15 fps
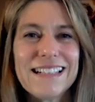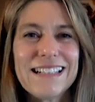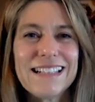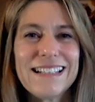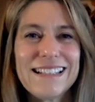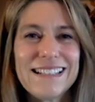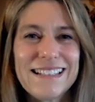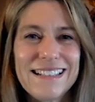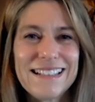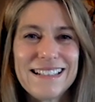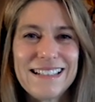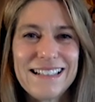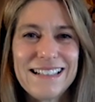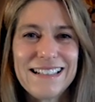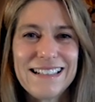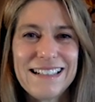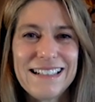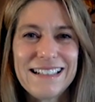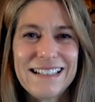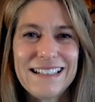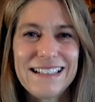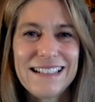
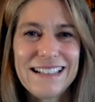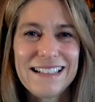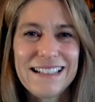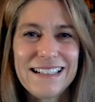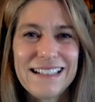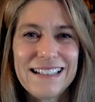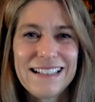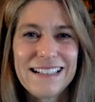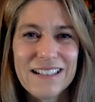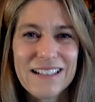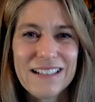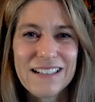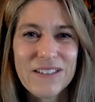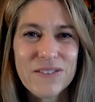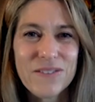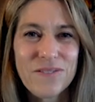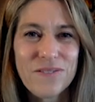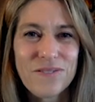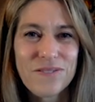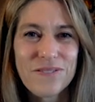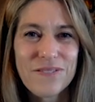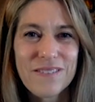
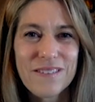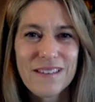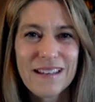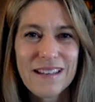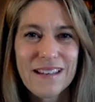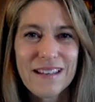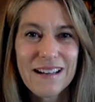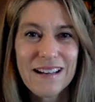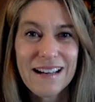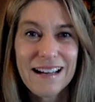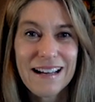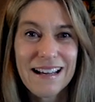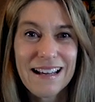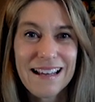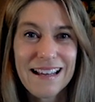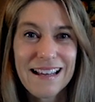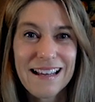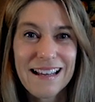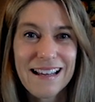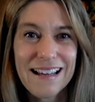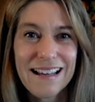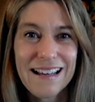
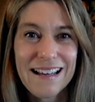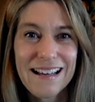The person shown says nothing.